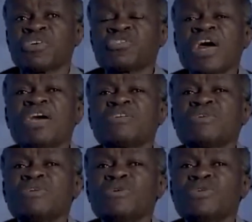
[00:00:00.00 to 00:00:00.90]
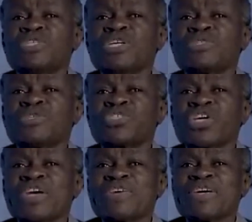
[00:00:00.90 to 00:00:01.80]
try to use this to
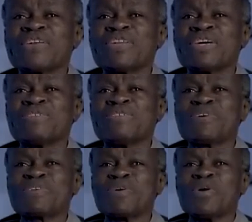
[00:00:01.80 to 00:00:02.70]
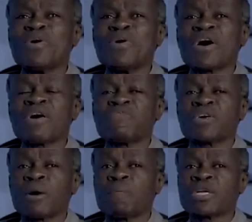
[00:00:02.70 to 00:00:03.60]
say that they do not owe
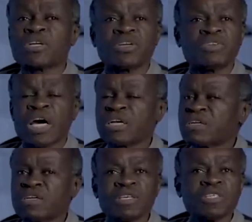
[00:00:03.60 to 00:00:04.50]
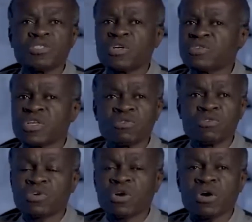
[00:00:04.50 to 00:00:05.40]
Africa, but that is not the
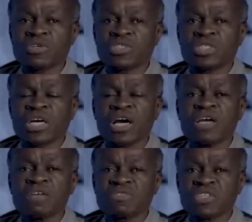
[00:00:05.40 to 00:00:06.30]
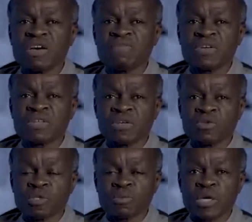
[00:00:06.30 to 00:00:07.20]
root cause. The kind of slavery that
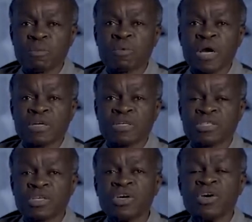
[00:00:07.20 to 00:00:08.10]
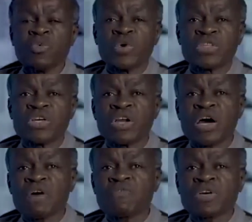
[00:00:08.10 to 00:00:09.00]
was being practiced within
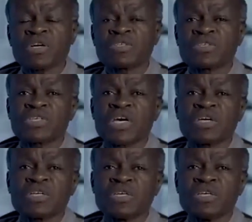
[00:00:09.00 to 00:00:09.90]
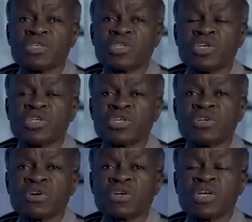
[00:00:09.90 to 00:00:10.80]
African societies, it did
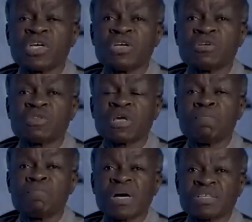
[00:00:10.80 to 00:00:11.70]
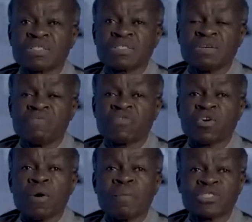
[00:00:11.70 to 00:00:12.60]
not lead to the massive
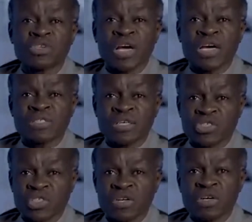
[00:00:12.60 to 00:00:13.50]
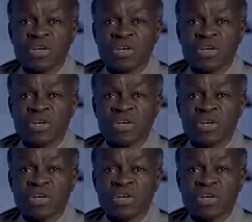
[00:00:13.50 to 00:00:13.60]
commercialization